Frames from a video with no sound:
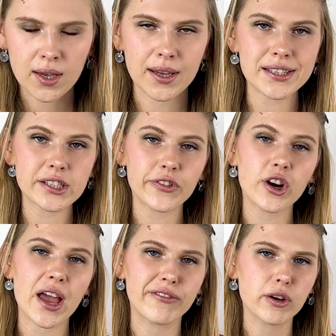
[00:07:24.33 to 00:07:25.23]
is for
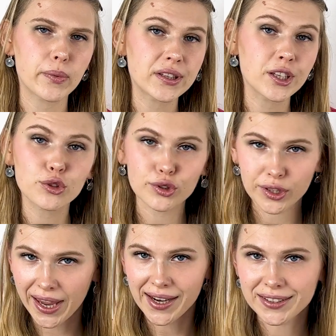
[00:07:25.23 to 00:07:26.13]
everybody to
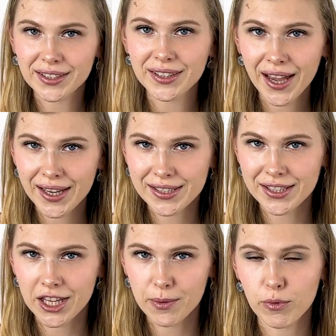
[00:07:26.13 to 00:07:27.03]
take
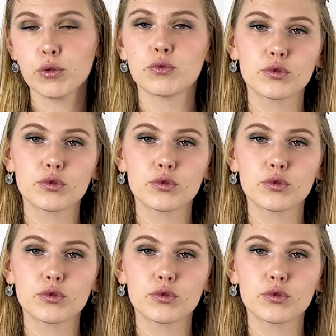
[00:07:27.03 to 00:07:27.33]
taisnību,